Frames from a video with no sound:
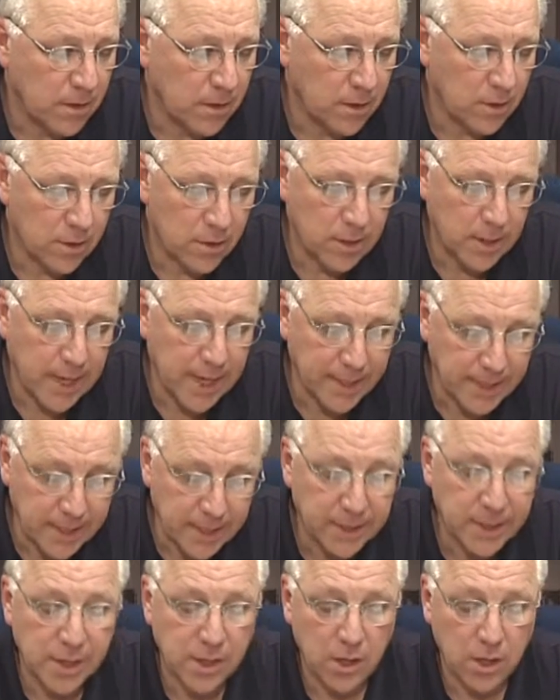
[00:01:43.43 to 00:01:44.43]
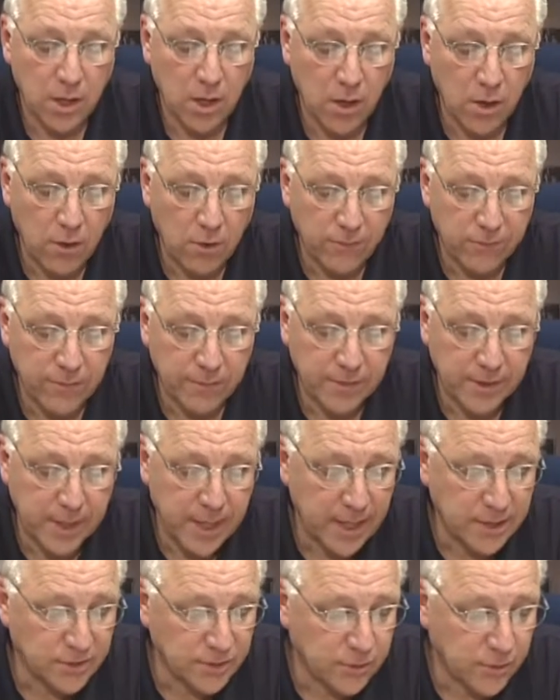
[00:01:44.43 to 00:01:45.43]
I did get a call from the
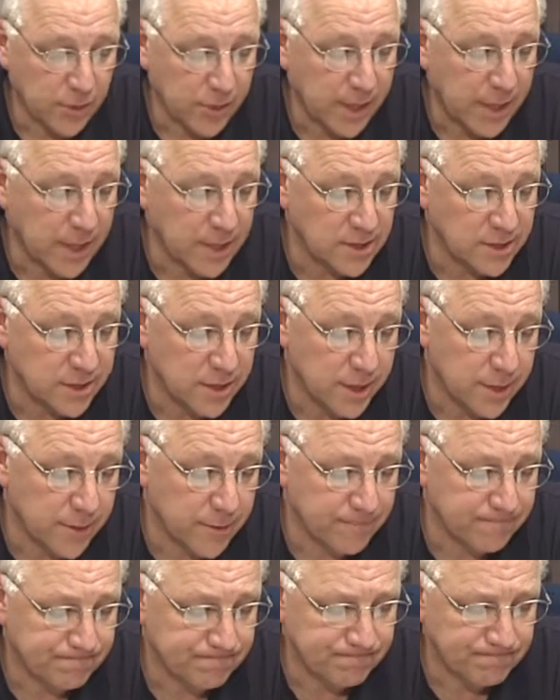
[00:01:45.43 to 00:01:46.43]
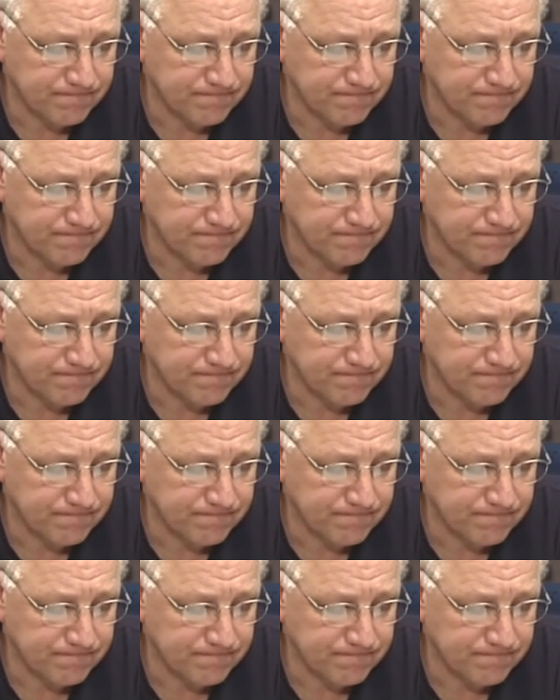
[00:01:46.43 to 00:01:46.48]
National Hurricane Center